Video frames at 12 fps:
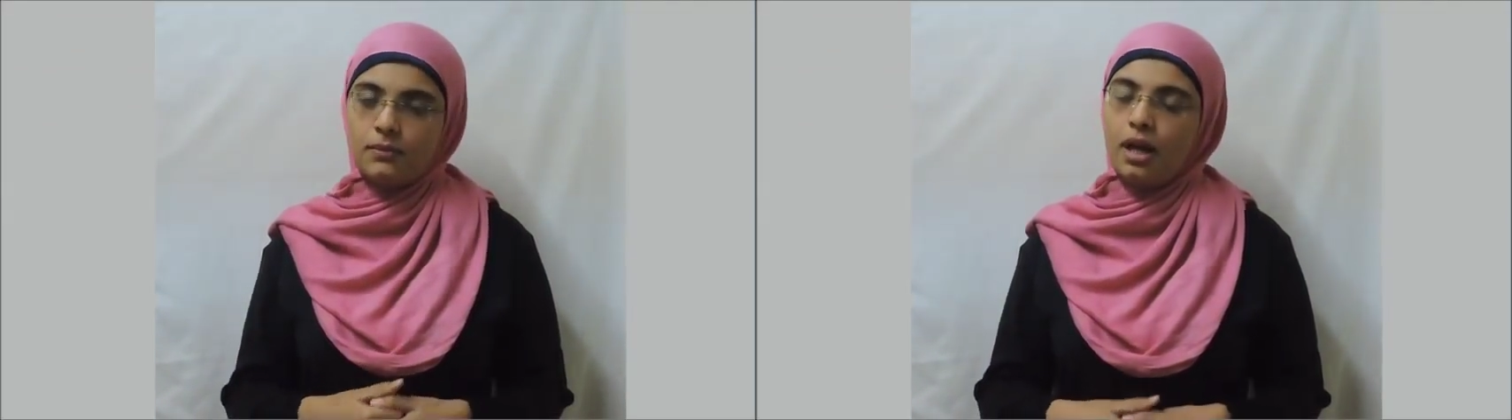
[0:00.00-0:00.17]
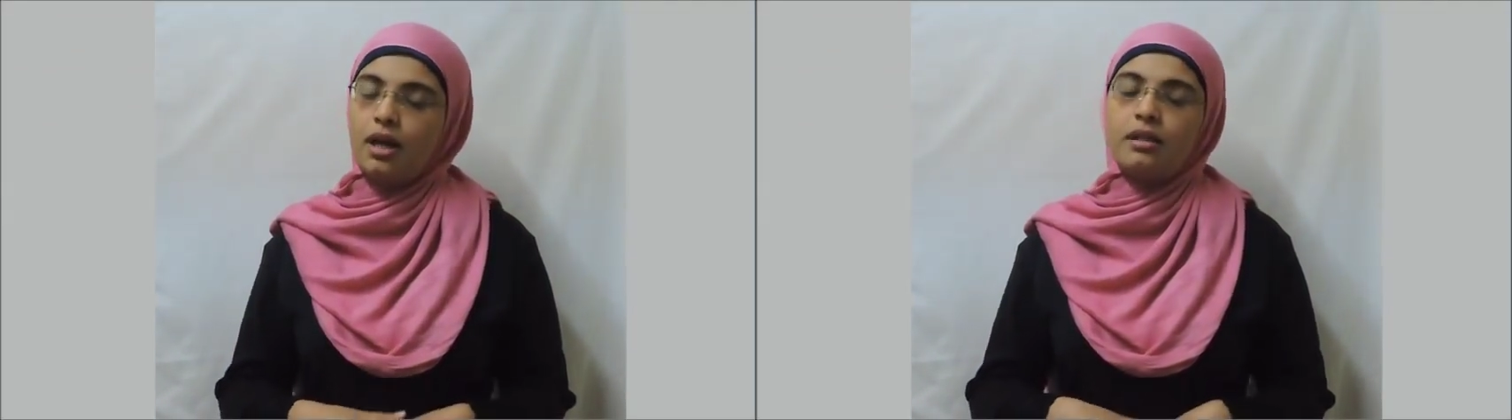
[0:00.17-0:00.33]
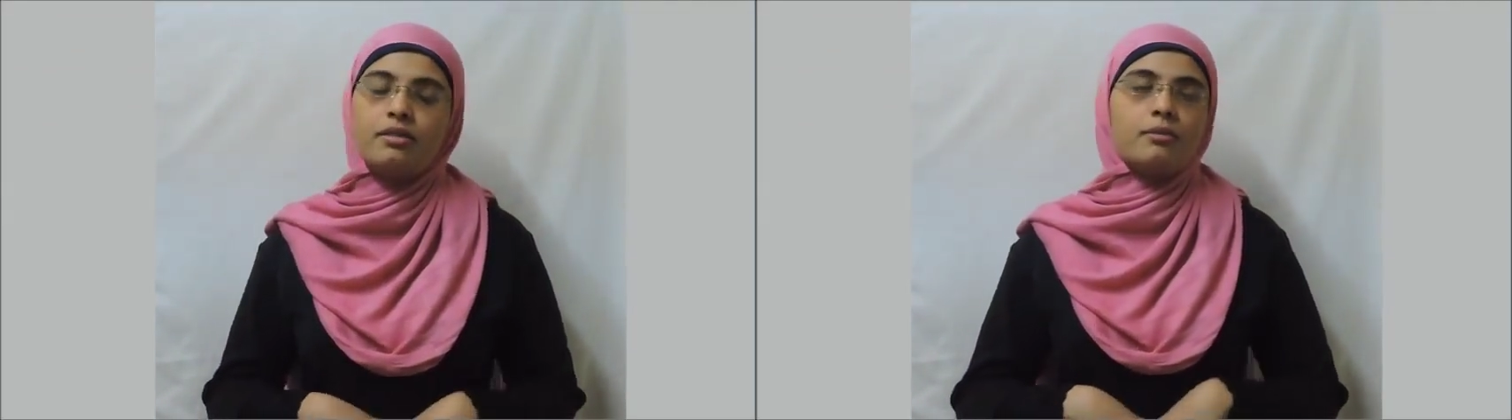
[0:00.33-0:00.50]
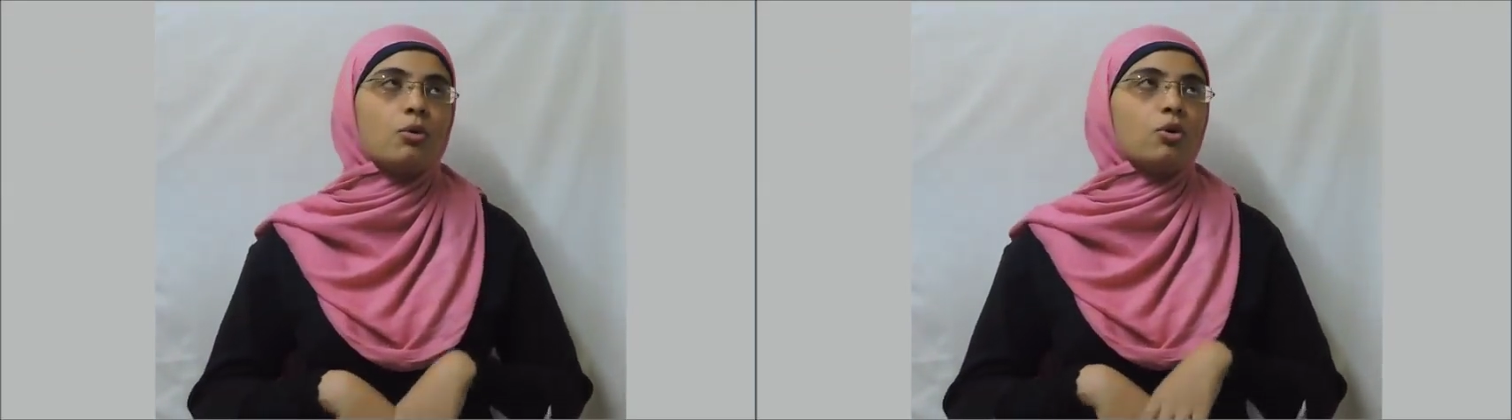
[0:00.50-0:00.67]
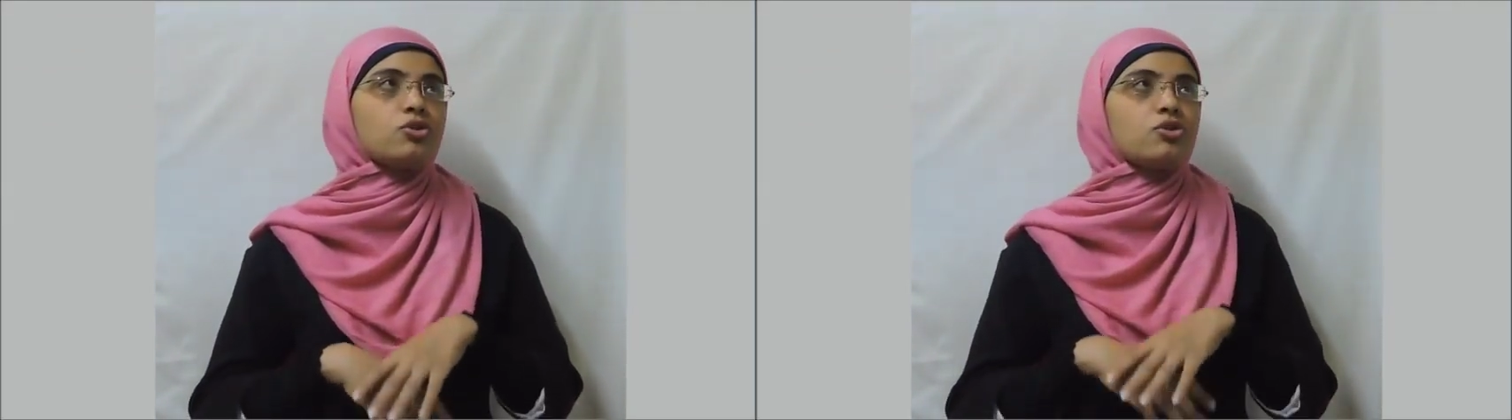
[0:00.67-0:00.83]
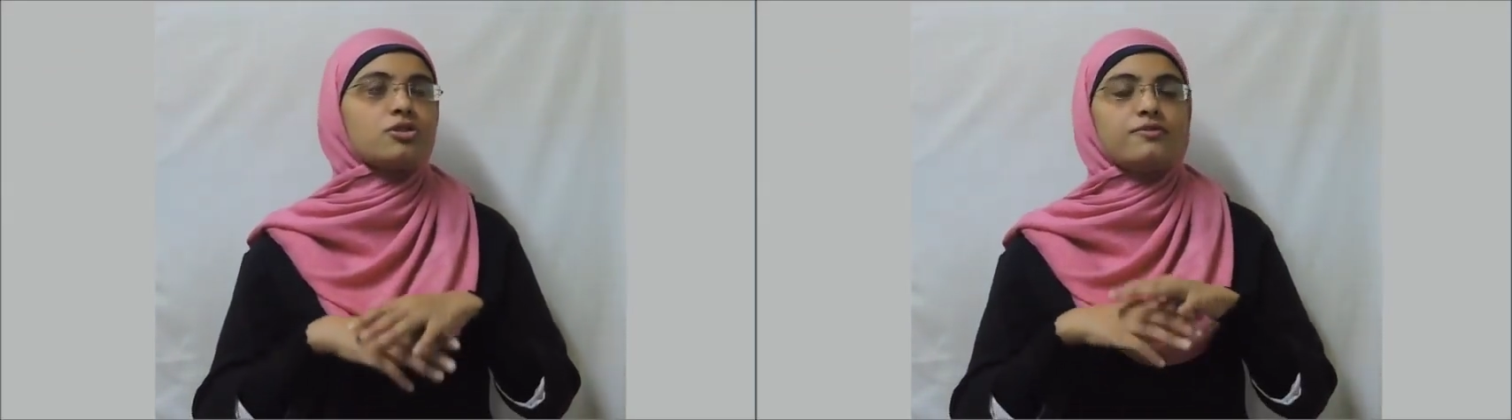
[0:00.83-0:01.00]
And the
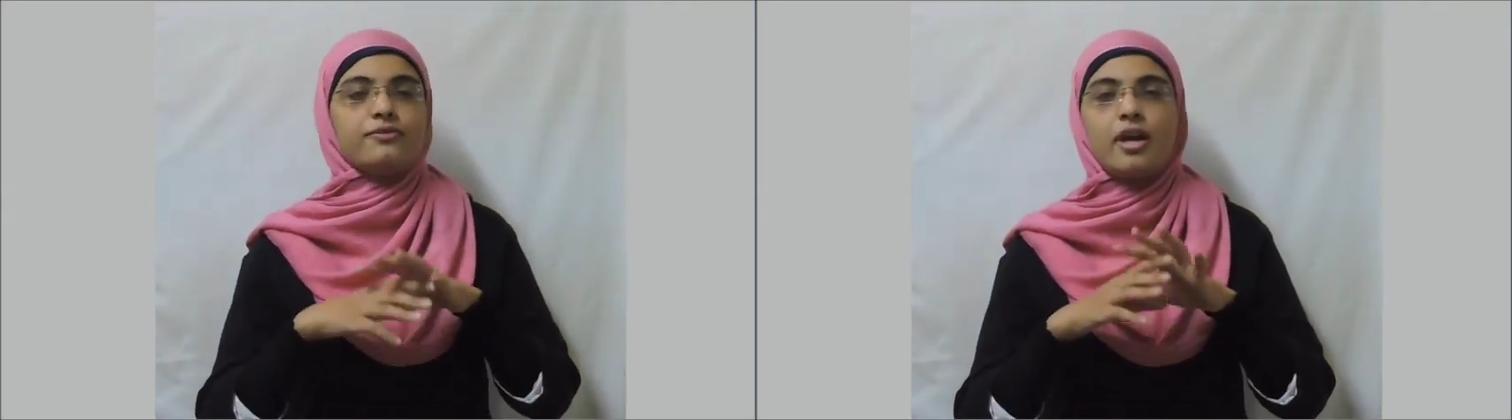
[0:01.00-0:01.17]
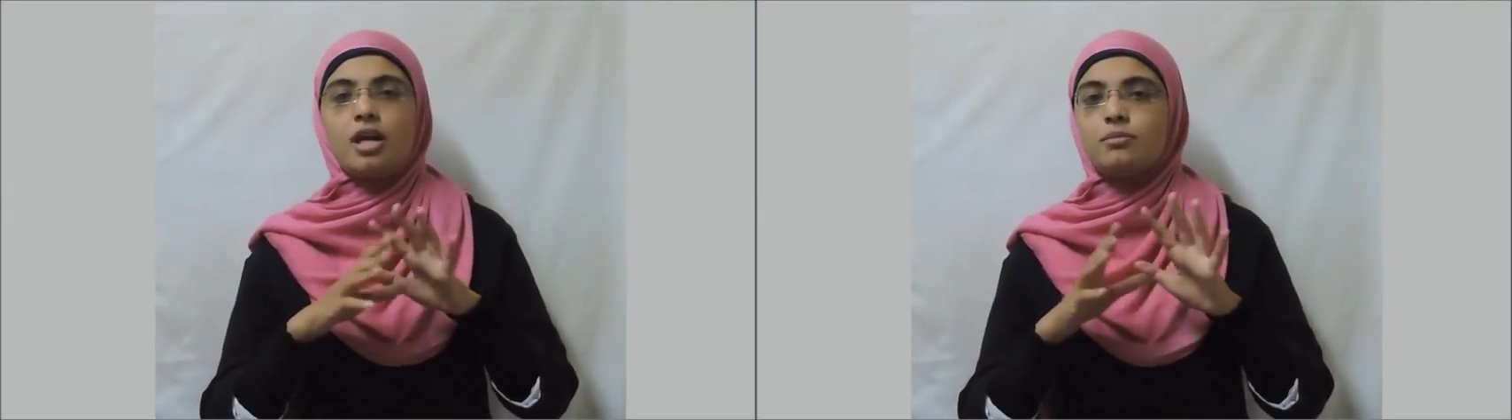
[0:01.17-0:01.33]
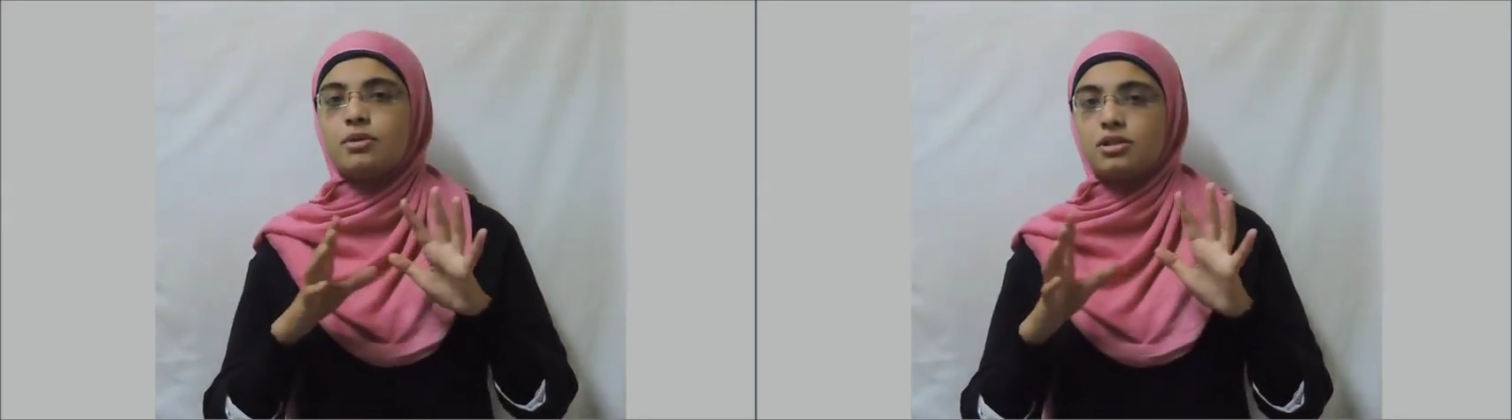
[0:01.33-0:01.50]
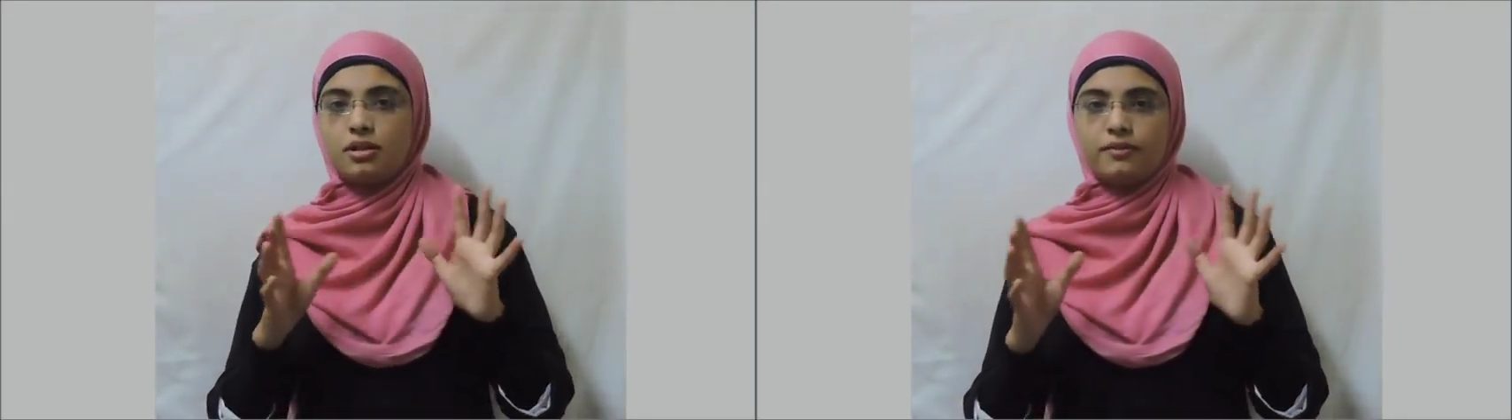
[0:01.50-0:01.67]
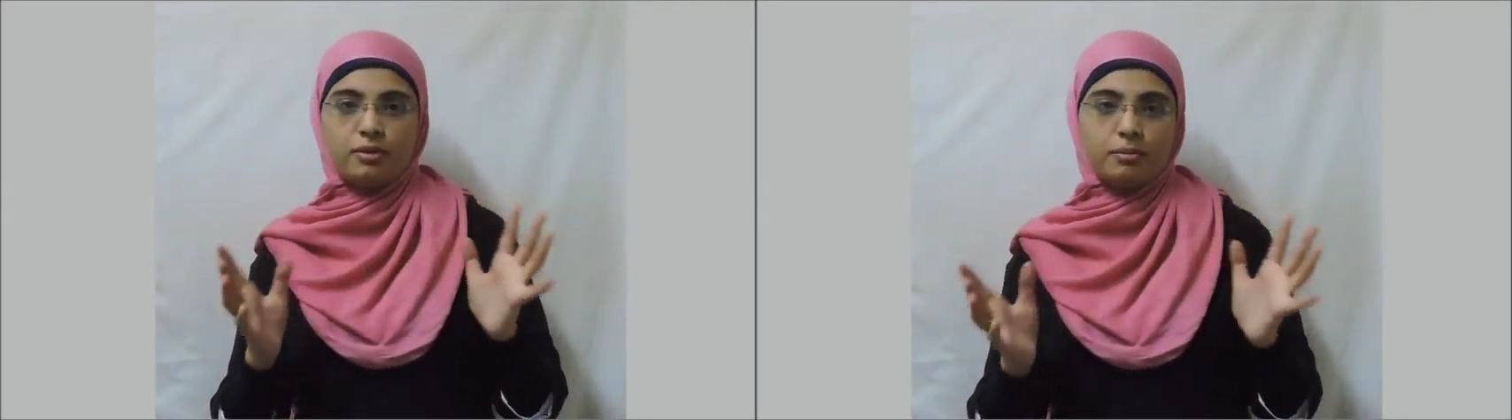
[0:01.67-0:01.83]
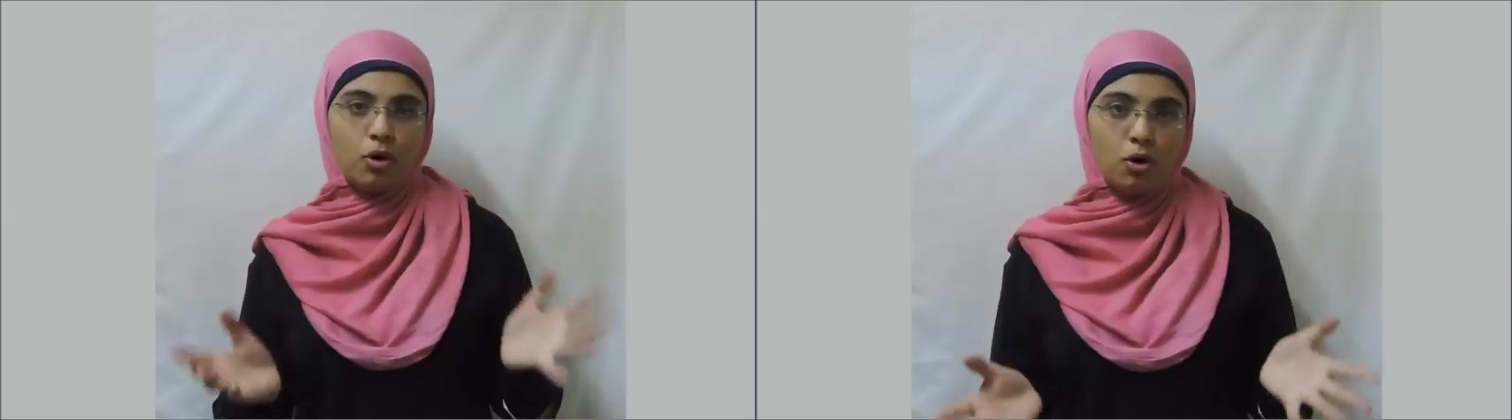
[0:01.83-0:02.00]
most famous of
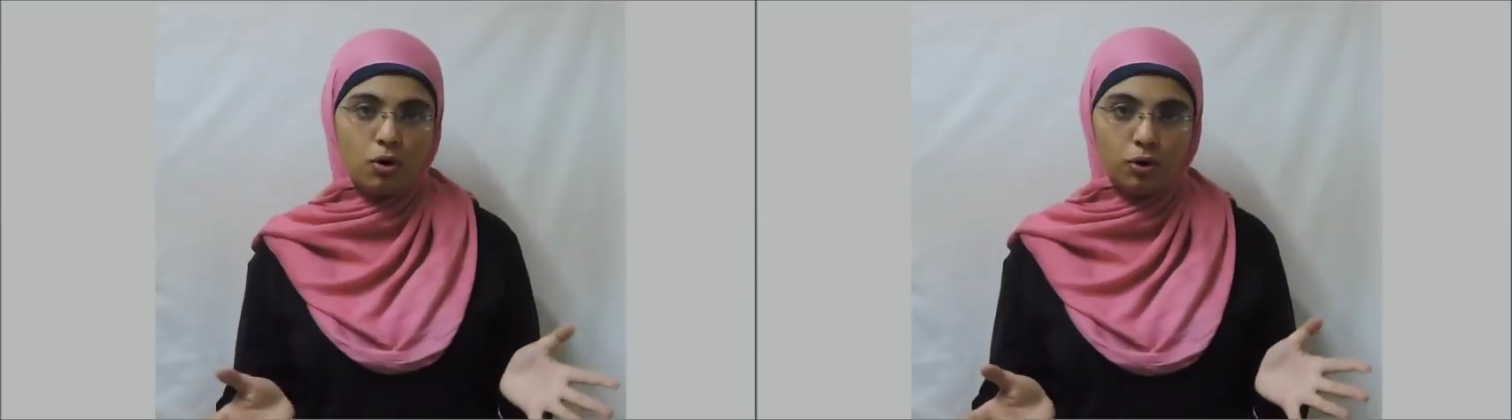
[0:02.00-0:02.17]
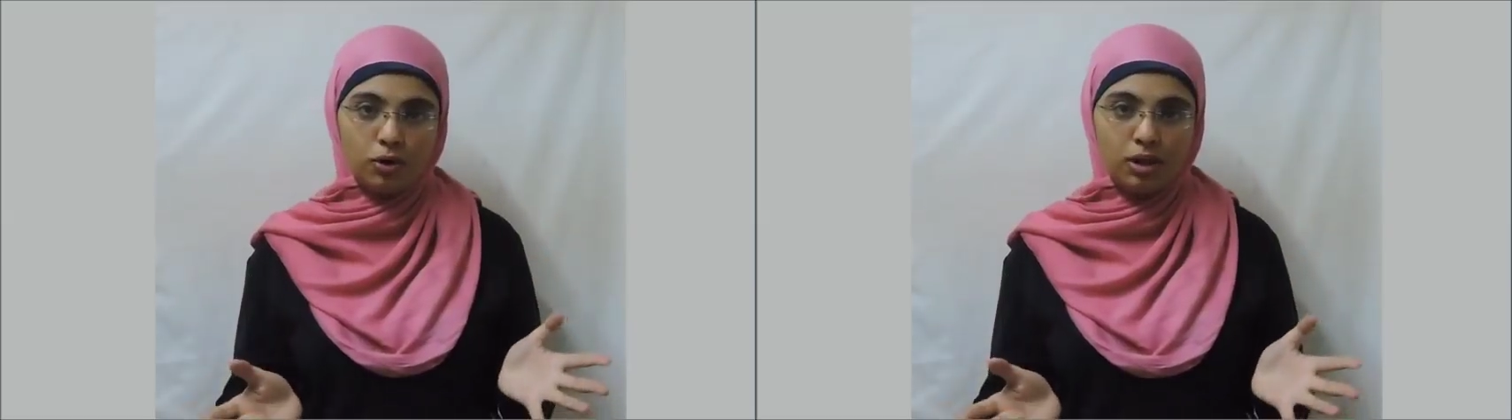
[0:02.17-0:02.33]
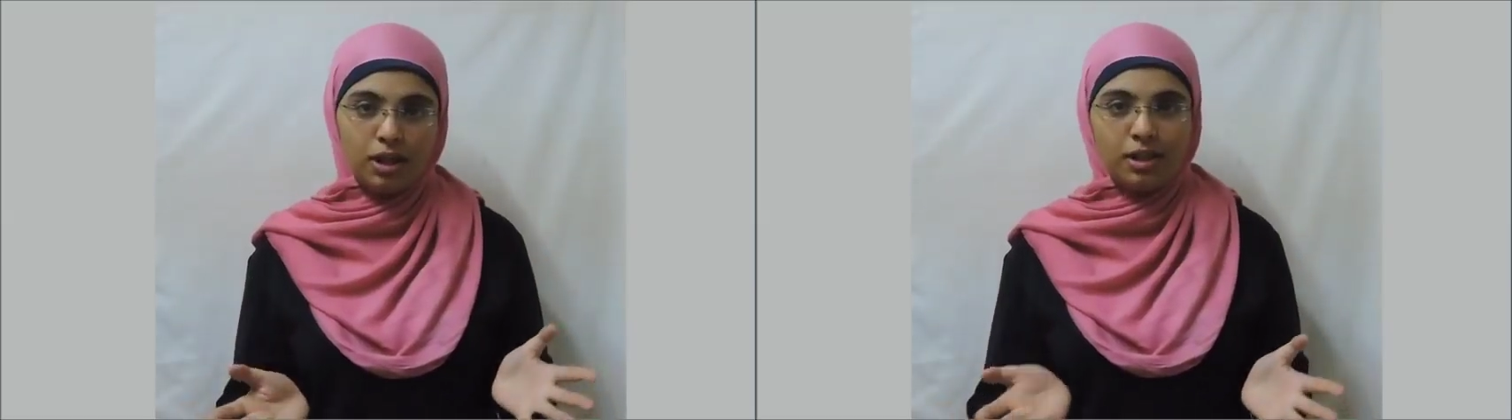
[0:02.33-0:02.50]
them all,